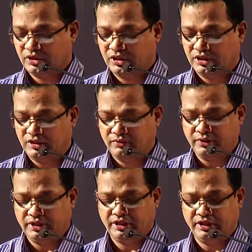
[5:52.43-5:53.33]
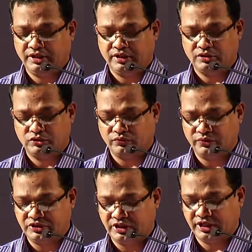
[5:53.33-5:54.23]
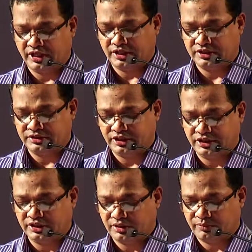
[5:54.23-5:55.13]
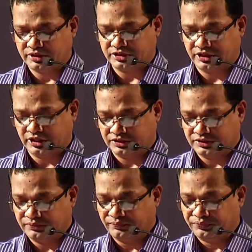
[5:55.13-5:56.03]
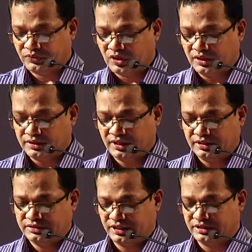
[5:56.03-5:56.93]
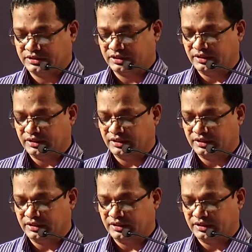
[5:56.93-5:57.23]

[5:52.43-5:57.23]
very sophisticated seating capacities. Then sixth